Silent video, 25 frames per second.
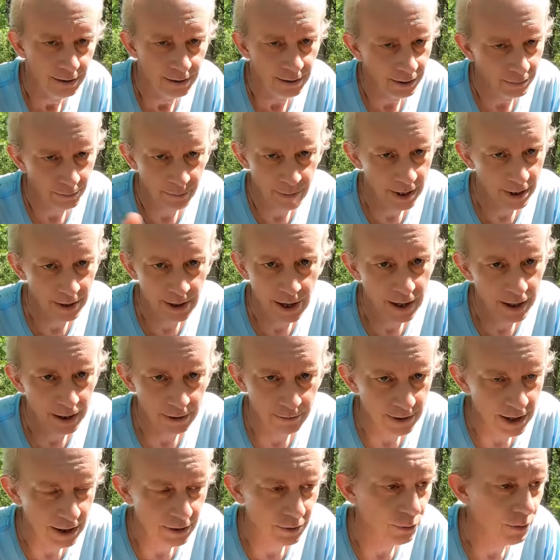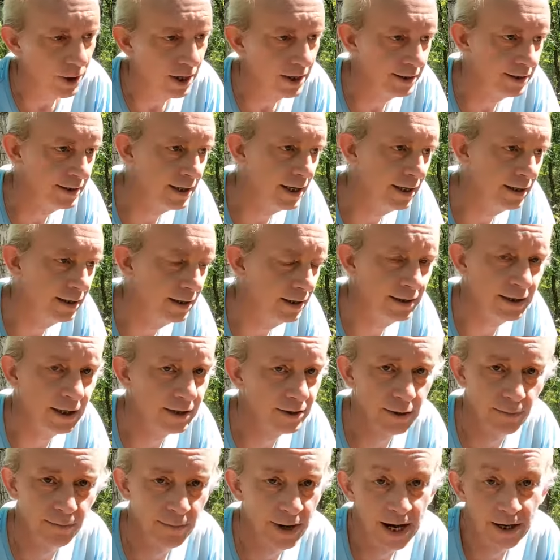And it may not even have the right date. It
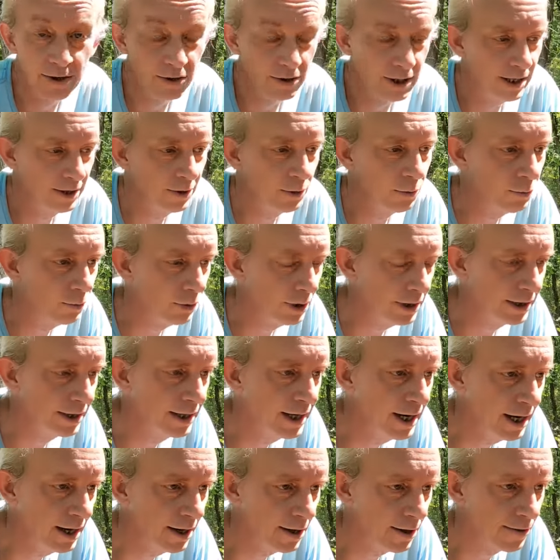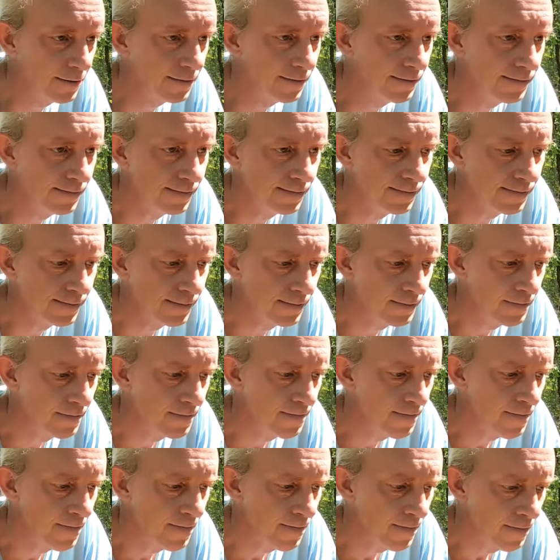doesn't matter, and I don't really care.
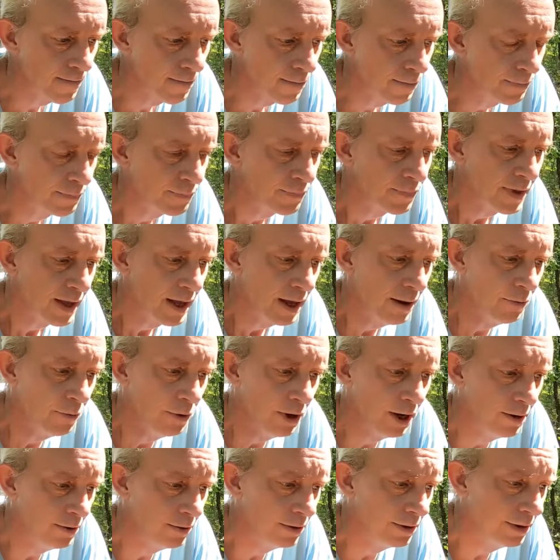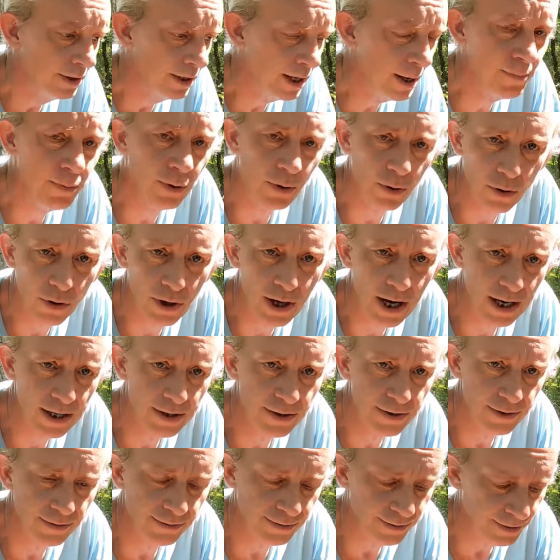And they put all
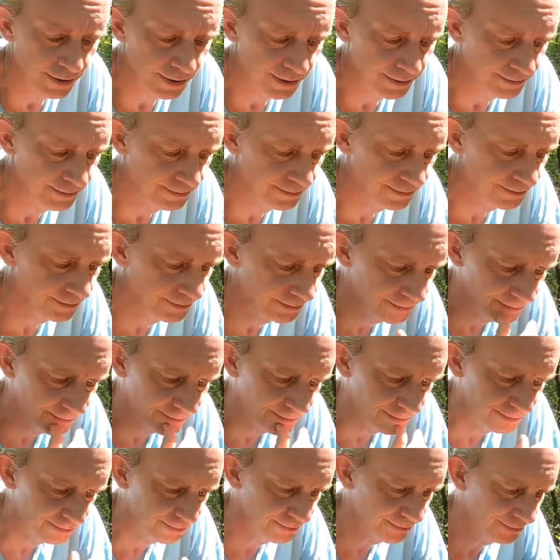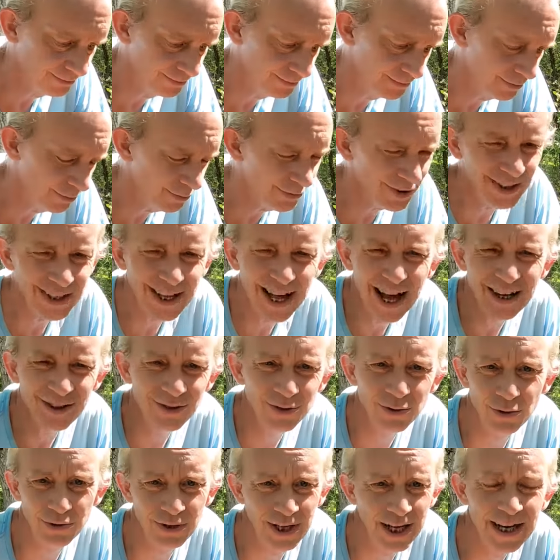kinds of, well, I
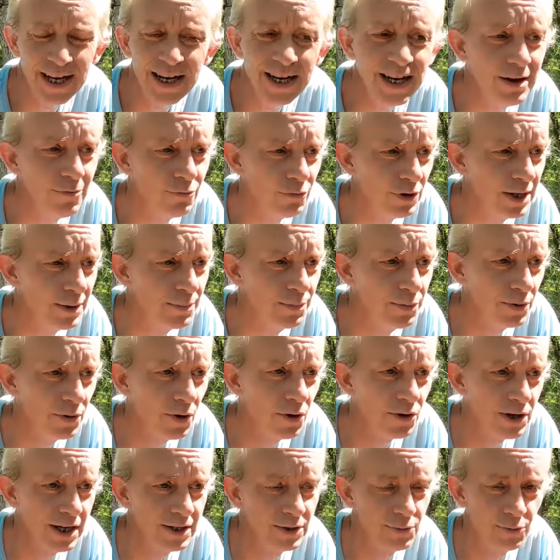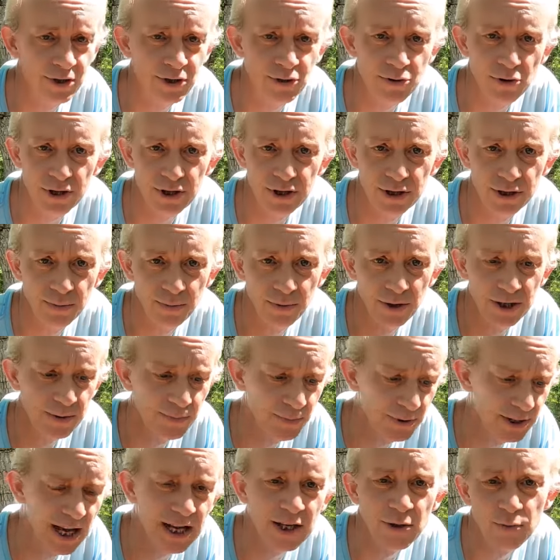don't know. They didn't even really put all kinds of restrictions in
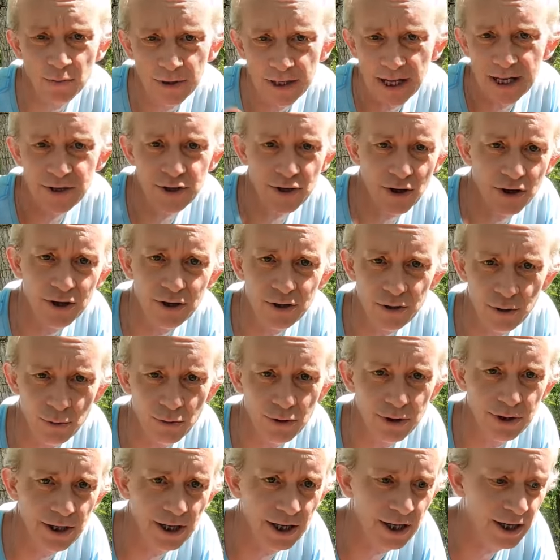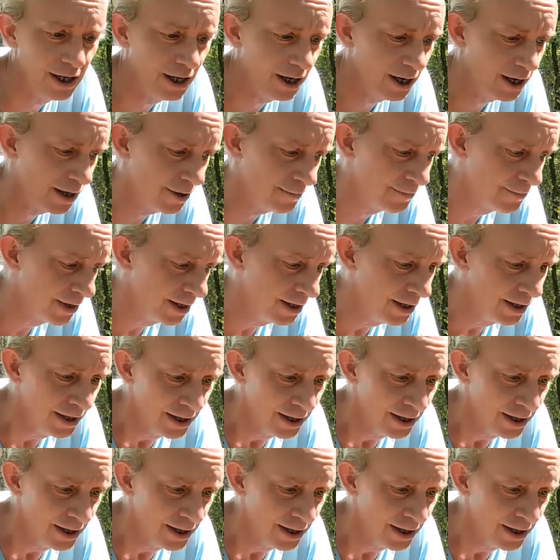place, but that's when they started doing the,